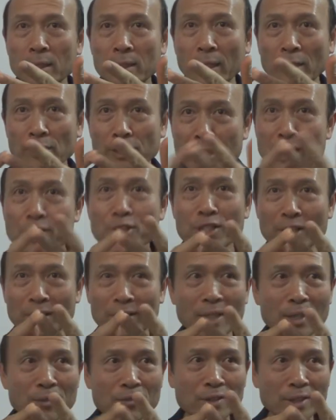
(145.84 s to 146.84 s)
Now
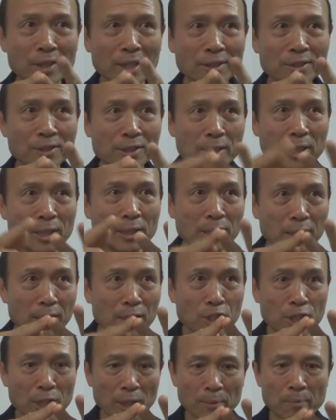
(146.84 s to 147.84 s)
teaching, I forgot to say
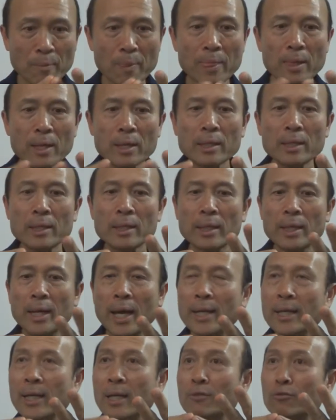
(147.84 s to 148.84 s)
teaching. teaching.
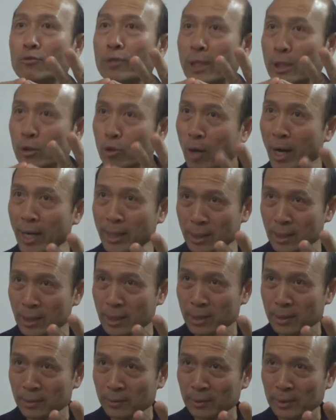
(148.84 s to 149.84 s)
And then
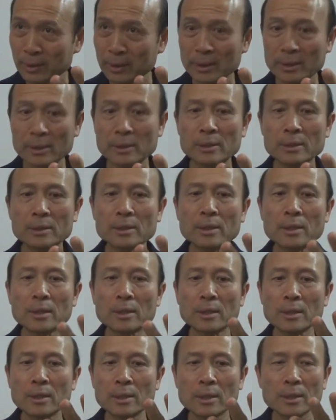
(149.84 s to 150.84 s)
request. Request.
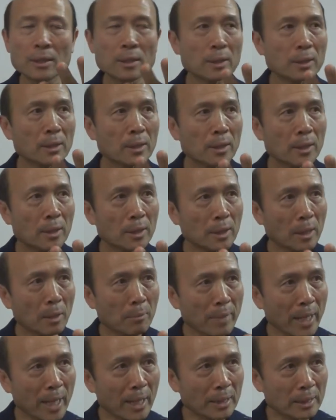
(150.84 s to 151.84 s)

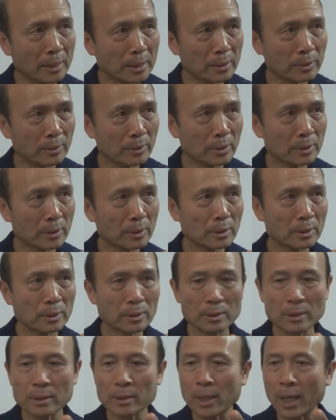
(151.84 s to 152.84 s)
Command.
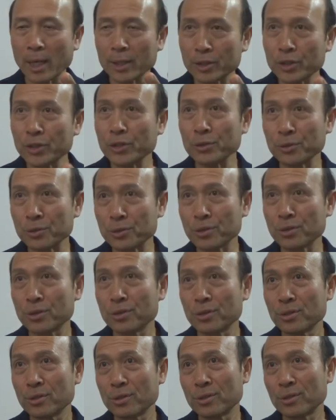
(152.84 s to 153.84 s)
Command.
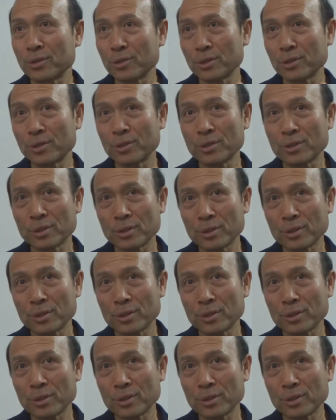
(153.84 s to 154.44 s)
Accuse. Accuse.